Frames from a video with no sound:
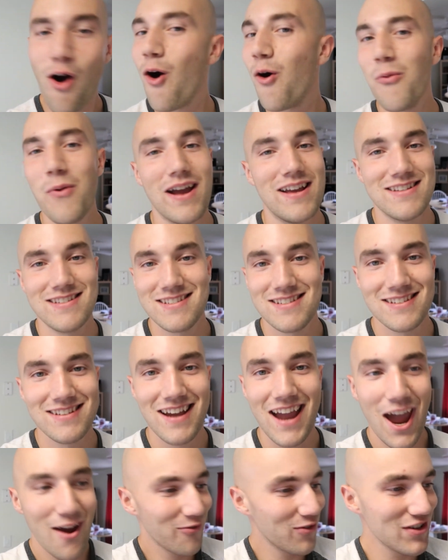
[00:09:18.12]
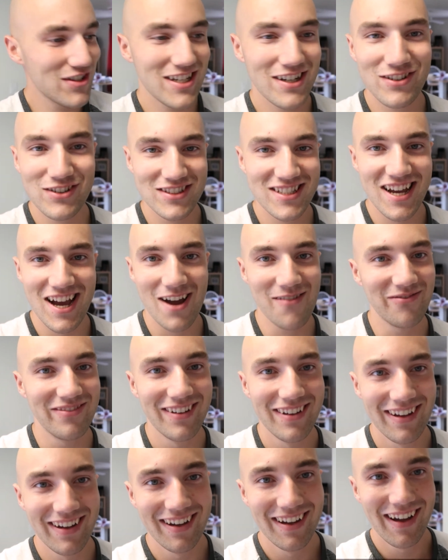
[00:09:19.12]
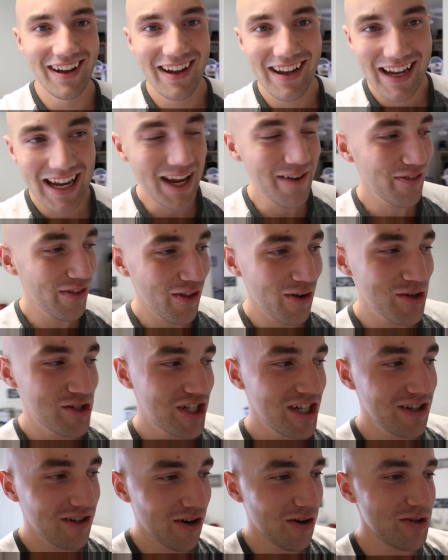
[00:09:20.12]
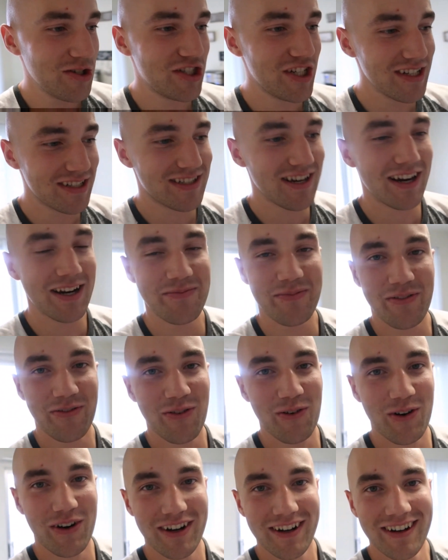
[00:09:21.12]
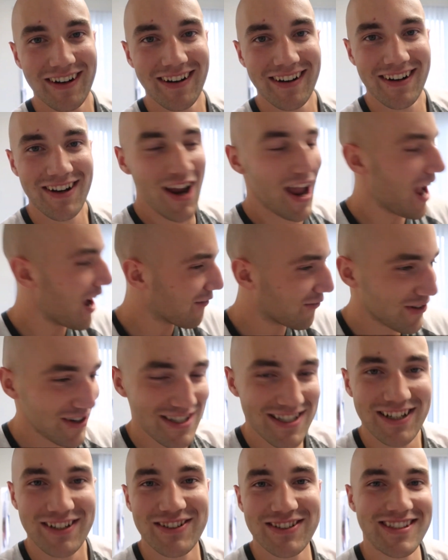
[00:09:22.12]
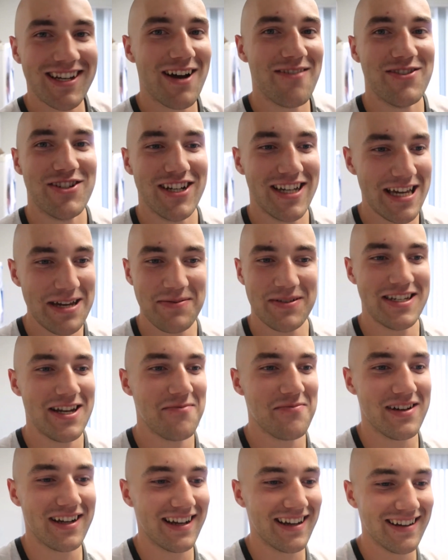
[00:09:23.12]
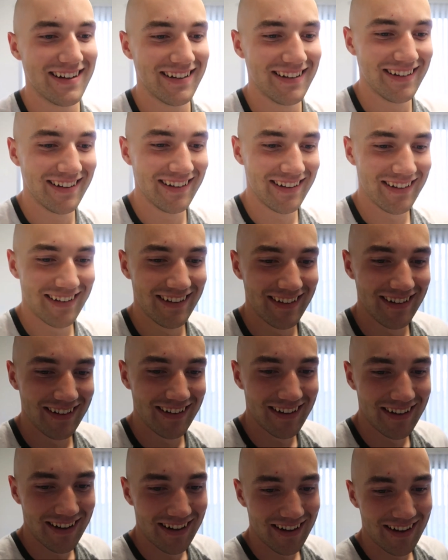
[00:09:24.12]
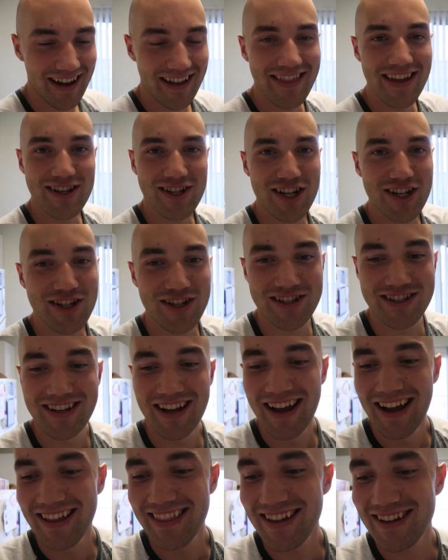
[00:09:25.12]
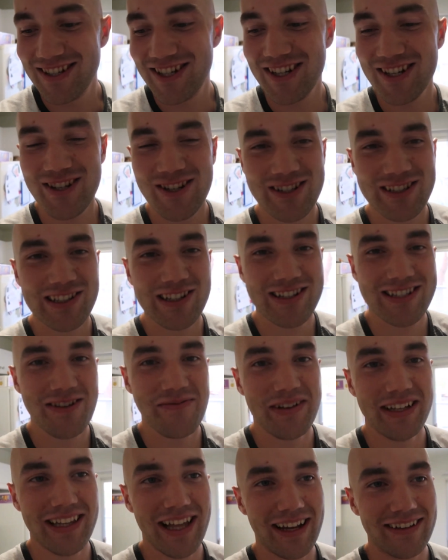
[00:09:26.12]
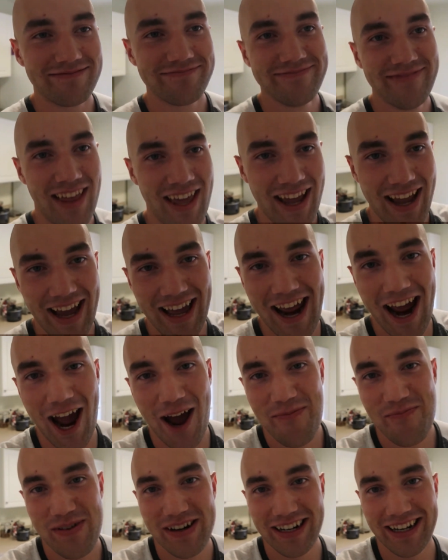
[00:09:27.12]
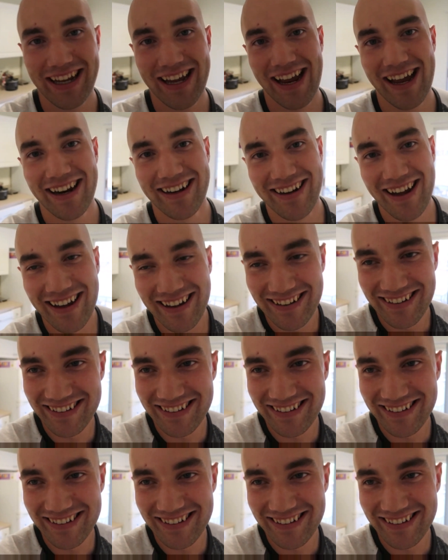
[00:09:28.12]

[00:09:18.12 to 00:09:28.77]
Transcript: Always. Every single time. Even though she knows she's done it before. Every single time she keeps dipping it. And then she just then she just looks at me like, it happened again.